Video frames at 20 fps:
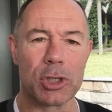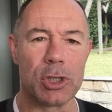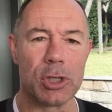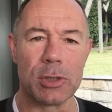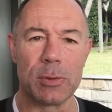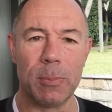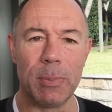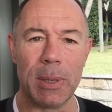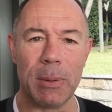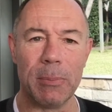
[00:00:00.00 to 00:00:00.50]

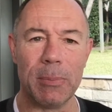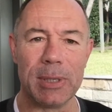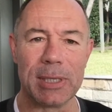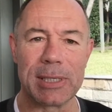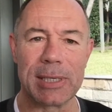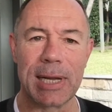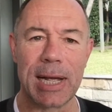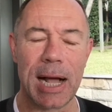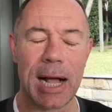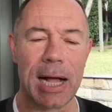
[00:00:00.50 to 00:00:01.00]
She's a bit
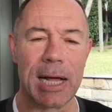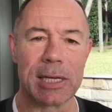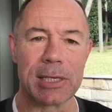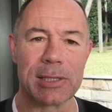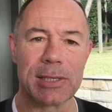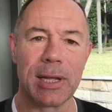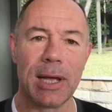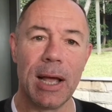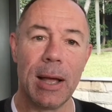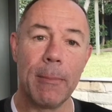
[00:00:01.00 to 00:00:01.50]

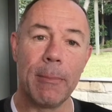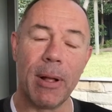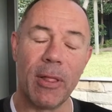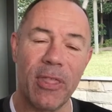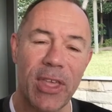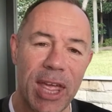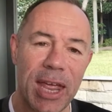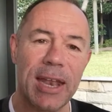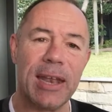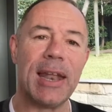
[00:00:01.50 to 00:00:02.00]
miscast. But
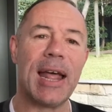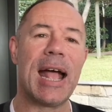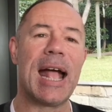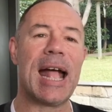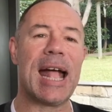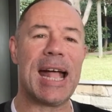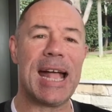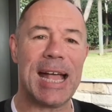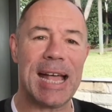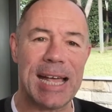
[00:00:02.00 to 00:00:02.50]
then
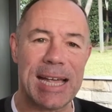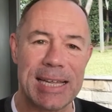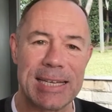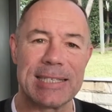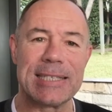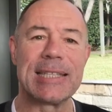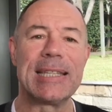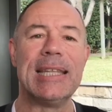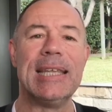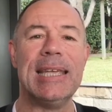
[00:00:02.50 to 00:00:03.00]

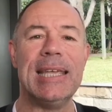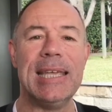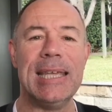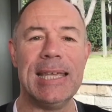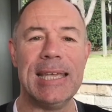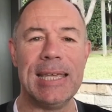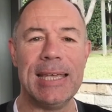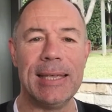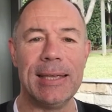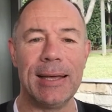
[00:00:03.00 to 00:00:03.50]
as
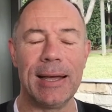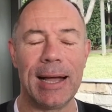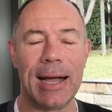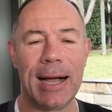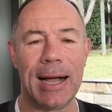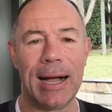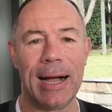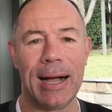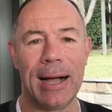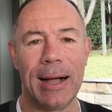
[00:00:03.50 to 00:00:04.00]
the
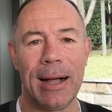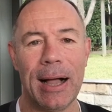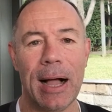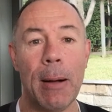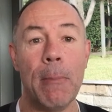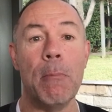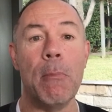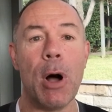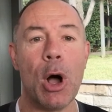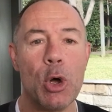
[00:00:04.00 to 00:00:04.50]

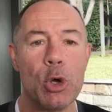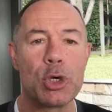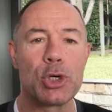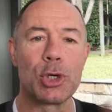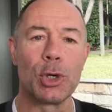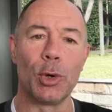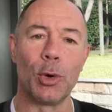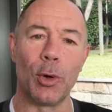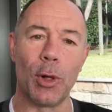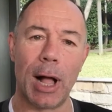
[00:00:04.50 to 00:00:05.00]

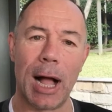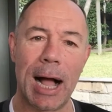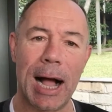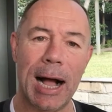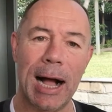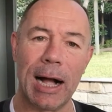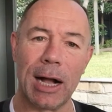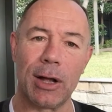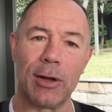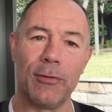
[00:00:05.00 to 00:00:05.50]
emotional
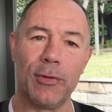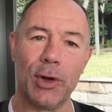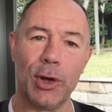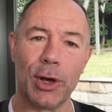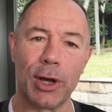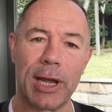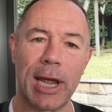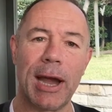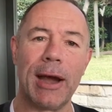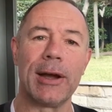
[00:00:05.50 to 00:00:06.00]
arc of
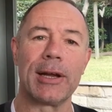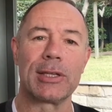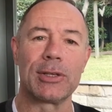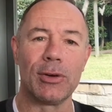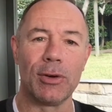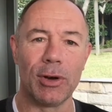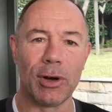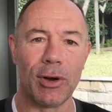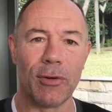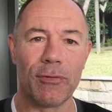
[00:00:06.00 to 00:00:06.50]
her
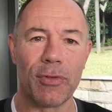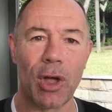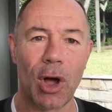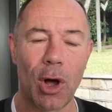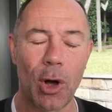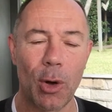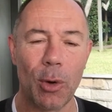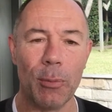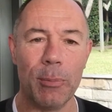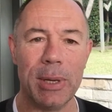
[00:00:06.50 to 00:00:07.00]
character and of the
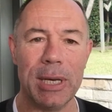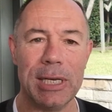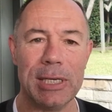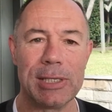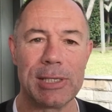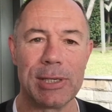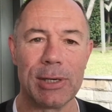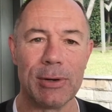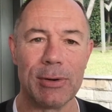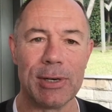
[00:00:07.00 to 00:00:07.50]
whole
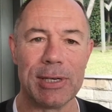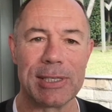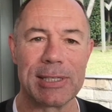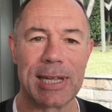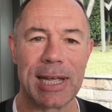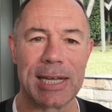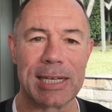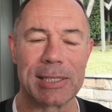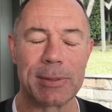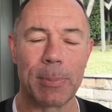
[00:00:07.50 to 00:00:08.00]
miniseries
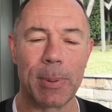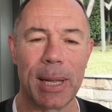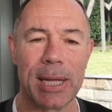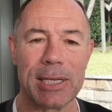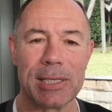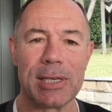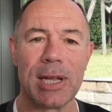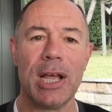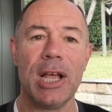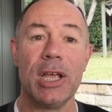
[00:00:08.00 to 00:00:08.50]
takes
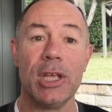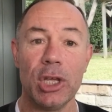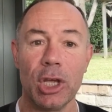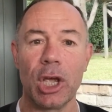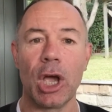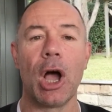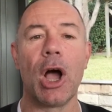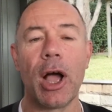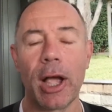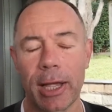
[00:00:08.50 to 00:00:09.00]
place, you
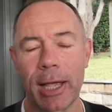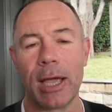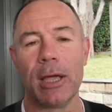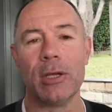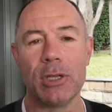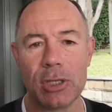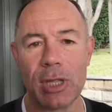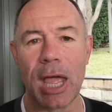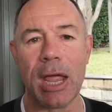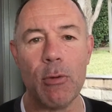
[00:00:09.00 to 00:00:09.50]
go,
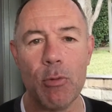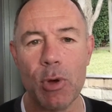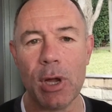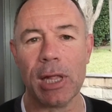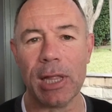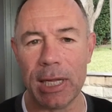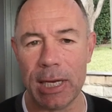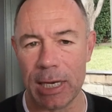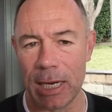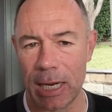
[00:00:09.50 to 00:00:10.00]
okay, they
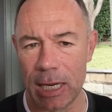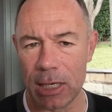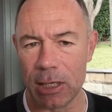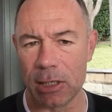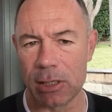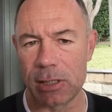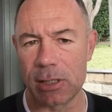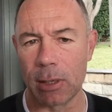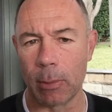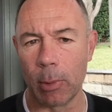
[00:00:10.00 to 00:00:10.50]
really
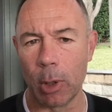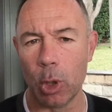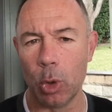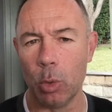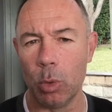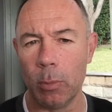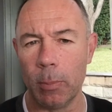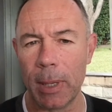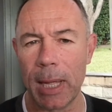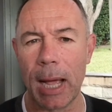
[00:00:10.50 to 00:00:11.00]
needed someone
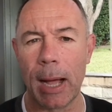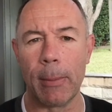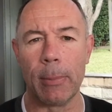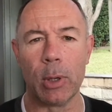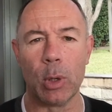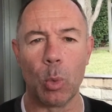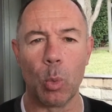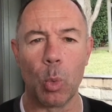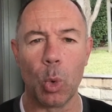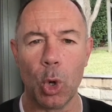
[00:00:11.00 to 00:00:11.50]
who would be able
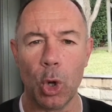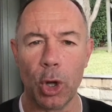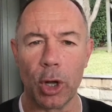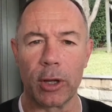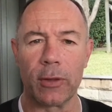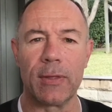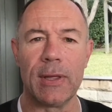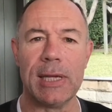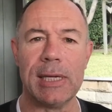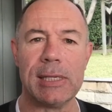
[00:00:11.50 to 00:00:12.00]
to
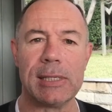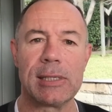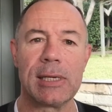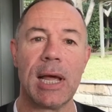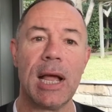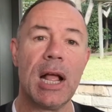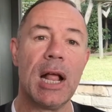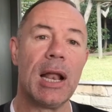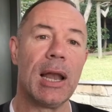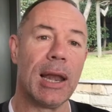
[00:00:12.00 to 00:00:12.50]
work these
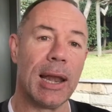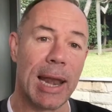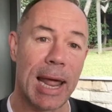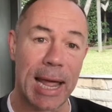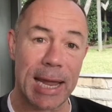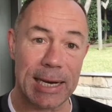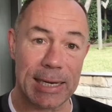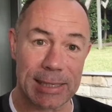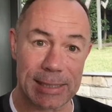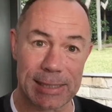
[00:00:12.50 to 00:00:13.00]

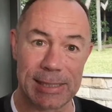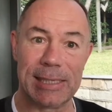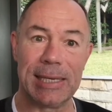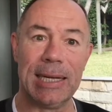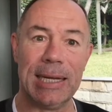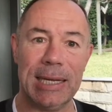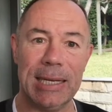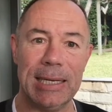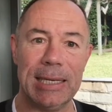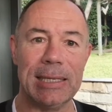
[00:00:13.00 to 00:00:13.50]
later
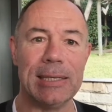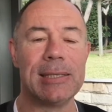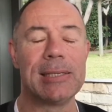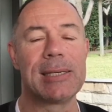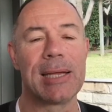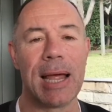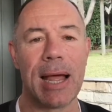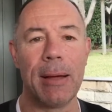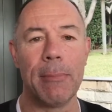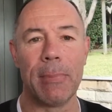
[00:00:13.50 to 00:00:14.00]

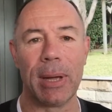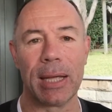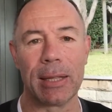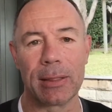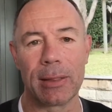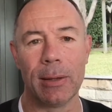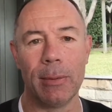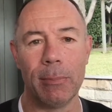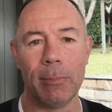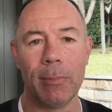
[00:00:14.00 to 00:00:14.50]
scenes and
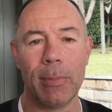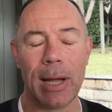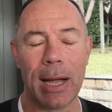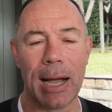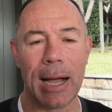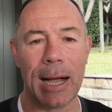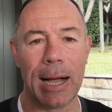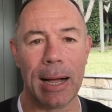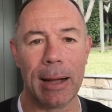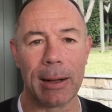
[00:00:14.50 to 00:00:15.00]
make them
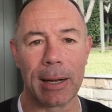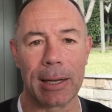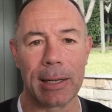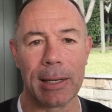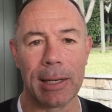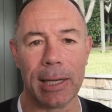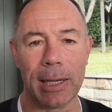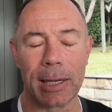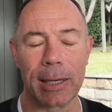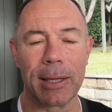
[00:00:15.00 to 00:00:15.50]

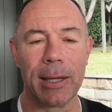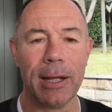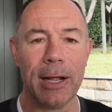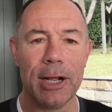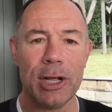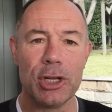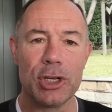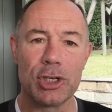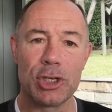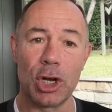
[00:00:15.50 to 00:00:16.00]
click.
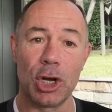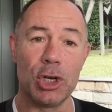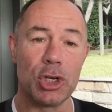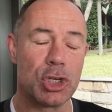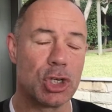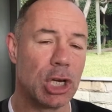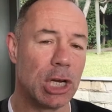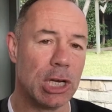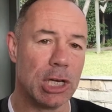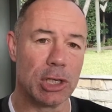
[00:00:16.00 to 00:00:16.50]
So
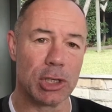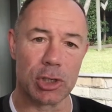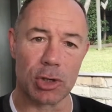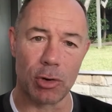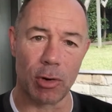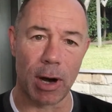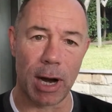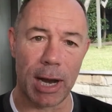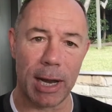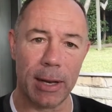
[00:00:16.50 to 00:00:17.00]
she is
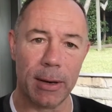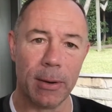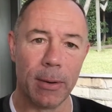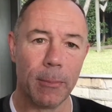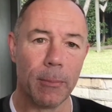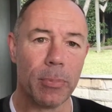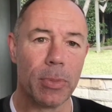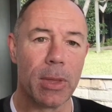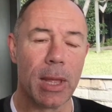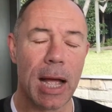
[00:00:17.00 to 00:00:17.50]
great.
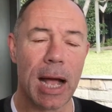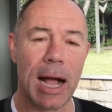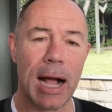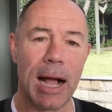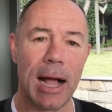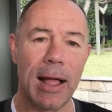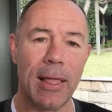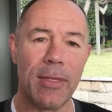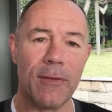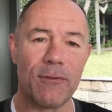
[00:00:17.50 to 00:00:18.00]

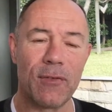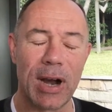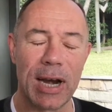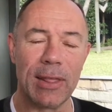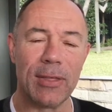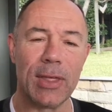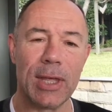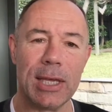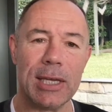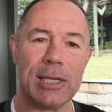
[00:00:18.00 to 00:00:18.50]
The
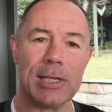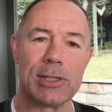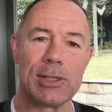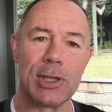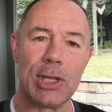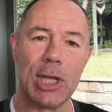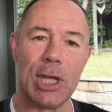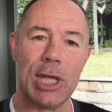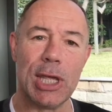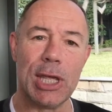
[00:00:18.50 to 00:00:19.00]
funny thing is
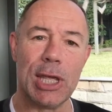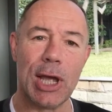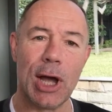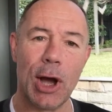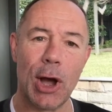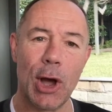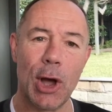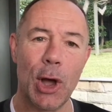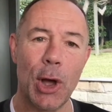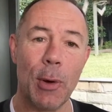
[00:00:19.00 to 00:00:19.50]

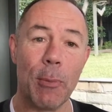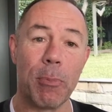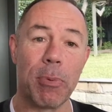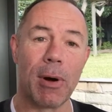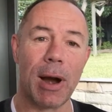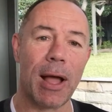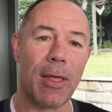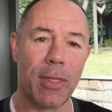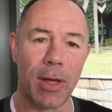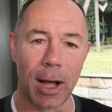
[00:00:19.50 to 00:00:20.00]
her
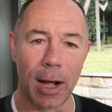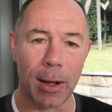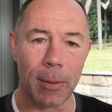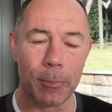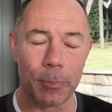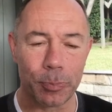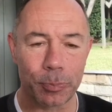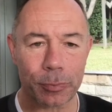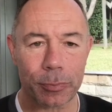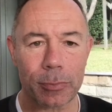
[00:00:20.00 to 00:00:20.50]
brother
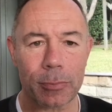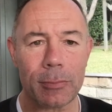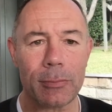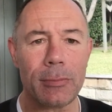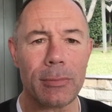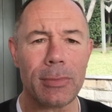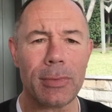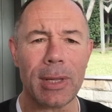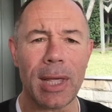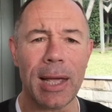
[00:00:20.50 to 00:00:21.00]

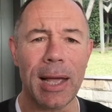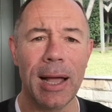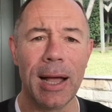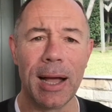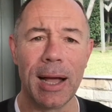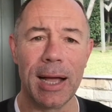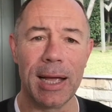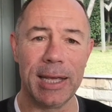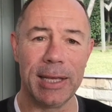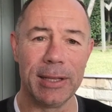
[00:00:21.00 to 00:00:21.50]

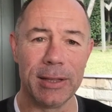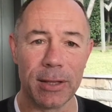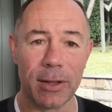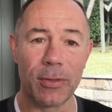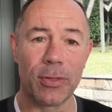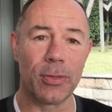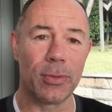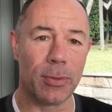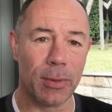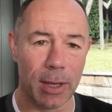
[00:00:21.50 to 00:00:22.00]
in
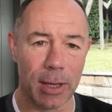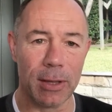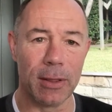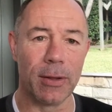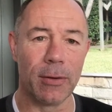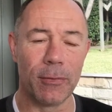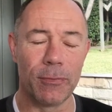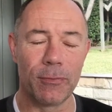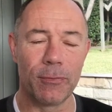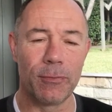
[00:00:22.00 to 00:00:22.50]
the
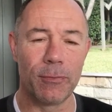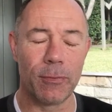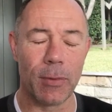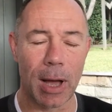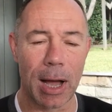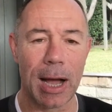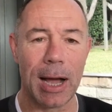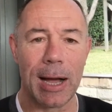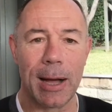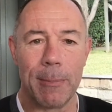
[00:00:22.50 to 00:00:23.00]

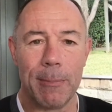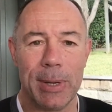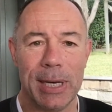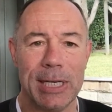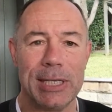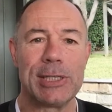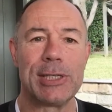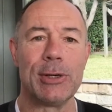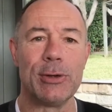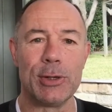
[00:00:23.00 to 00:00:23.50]

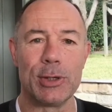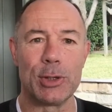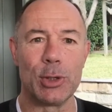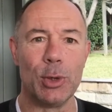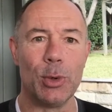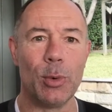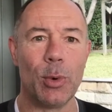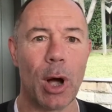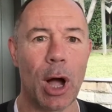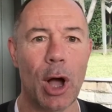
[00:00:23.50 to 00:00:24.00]
miniseries,
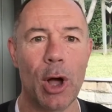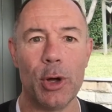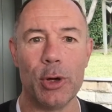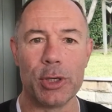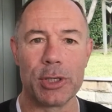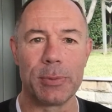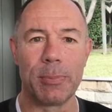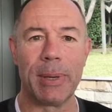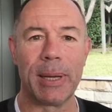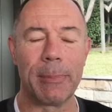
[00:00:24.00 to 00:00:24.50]
who
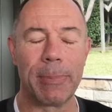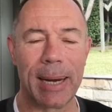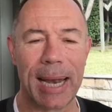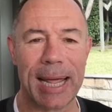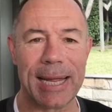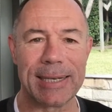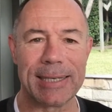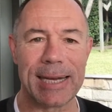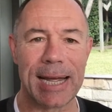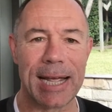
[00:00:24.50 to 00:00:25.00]
owns a big
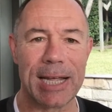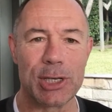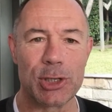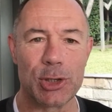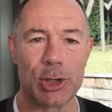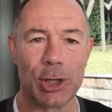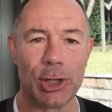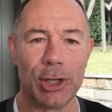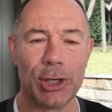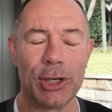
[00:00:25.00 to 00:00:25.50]

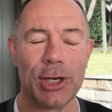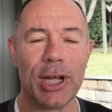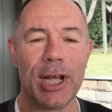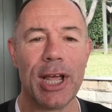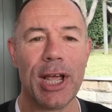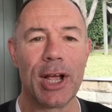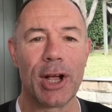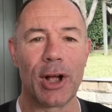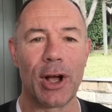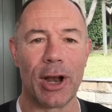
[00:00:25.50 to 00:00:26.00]
plantation,
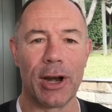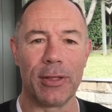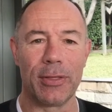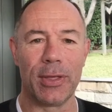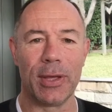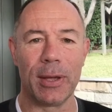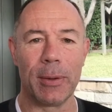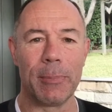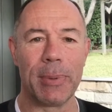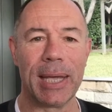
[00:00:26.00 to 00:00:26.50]
kind of
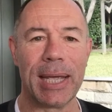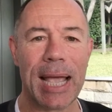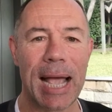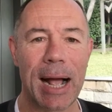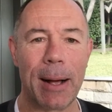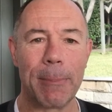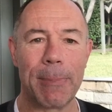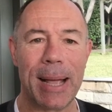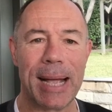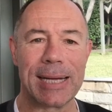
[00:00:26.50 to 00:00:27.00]
thing, a big
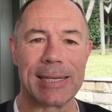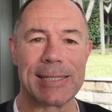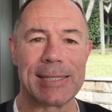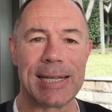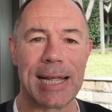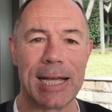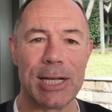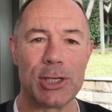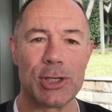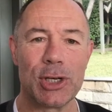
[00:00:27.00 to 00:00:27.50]
outback
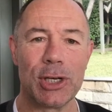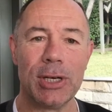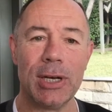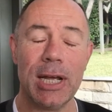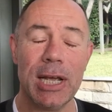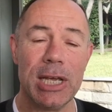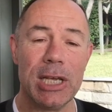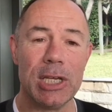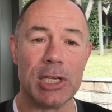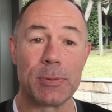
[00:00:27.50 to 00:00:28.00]
station,
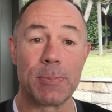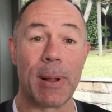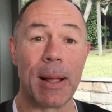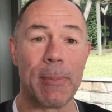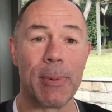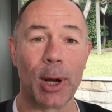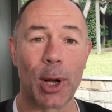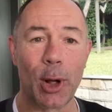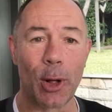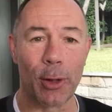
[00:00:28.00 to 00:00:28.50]
is
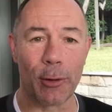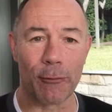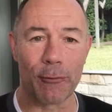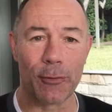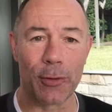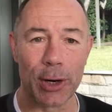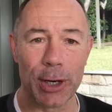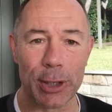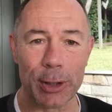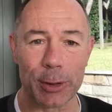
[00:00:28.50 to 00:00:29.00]
played by Colin
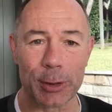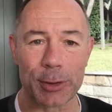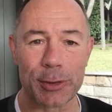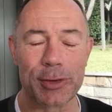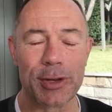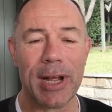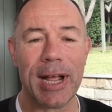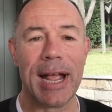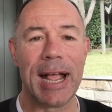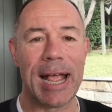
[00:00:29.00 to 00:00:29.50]

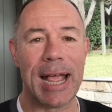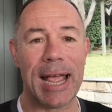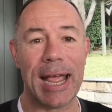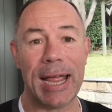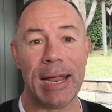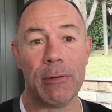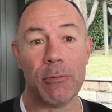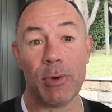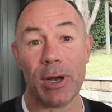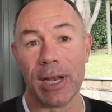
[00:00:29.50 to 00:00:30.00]
Frills.
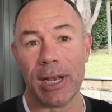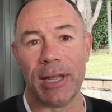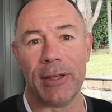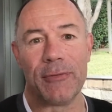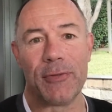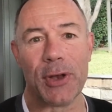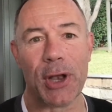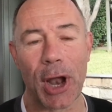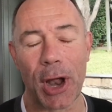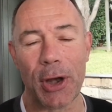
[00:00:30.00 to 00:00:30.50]
And really,
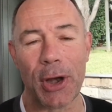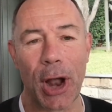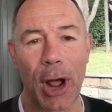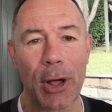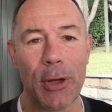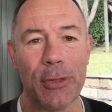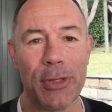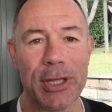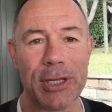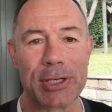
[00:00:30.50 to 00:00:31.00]
if you don't
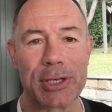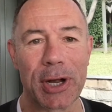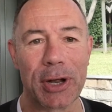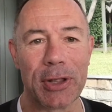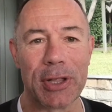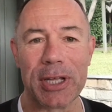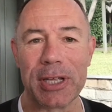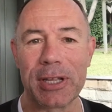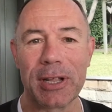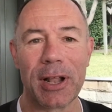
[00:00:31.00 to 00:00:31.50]
know these
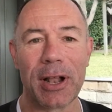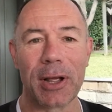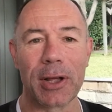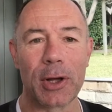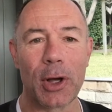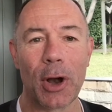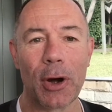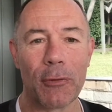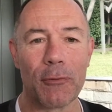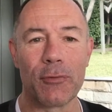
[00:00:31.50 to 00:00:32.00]
kind of things,
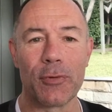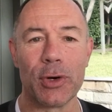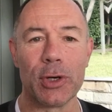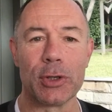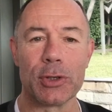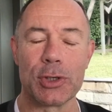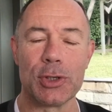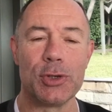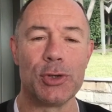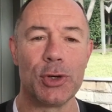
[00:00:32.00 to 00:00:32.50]
Colin
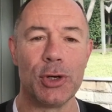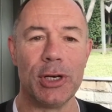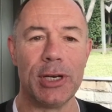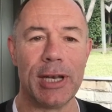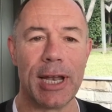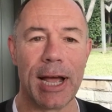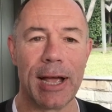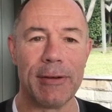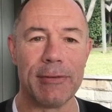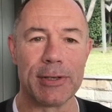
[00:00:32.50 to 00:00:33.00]
Frills and Judy
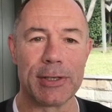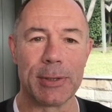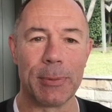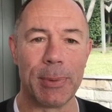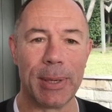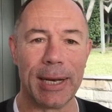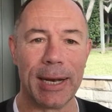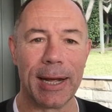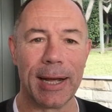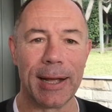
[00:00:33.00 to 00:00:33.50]
Davis have
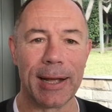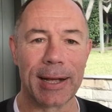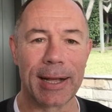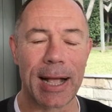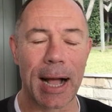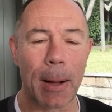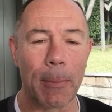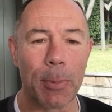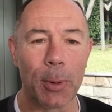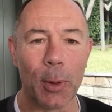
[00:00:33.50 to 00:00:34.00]
been a
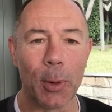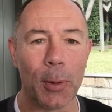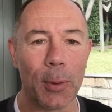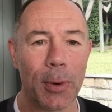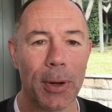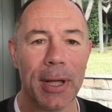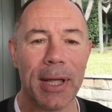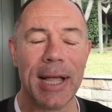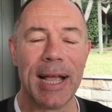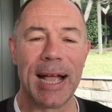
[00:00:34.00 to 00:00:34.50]

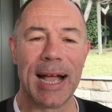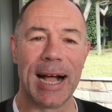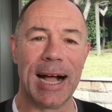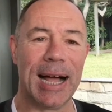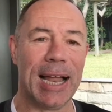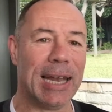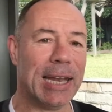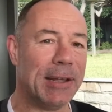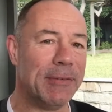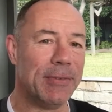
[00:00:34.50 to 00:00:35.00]
couple
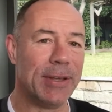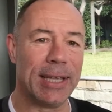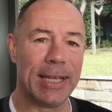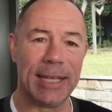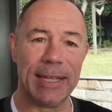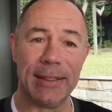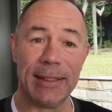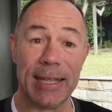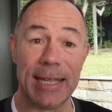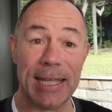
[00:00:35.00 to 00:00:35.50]
living
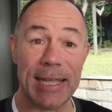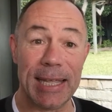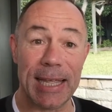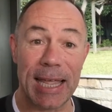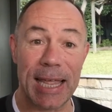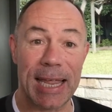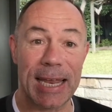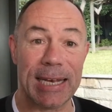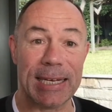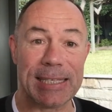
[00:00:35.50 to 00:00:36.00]
in the
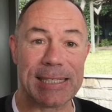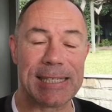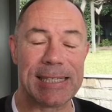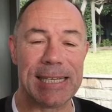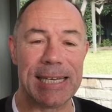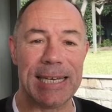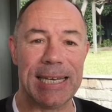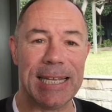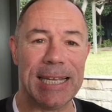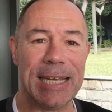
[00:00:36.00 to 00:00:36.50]
inner
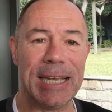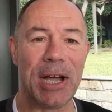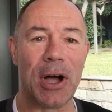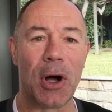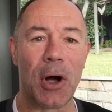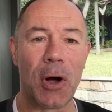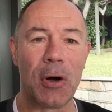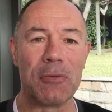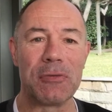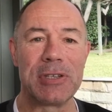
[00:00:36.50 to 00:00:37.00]
city
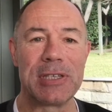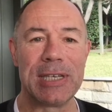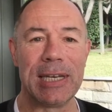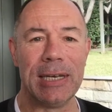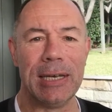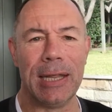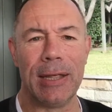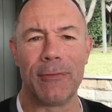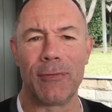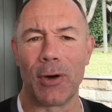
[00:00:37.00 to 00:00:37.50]
of
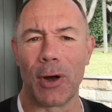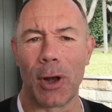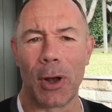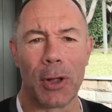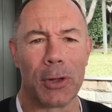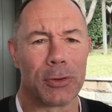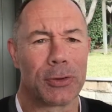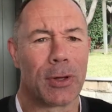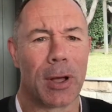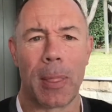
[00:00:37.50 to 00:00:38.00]
Sydney for a
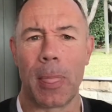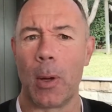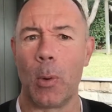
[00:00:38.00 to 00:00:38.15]
long time.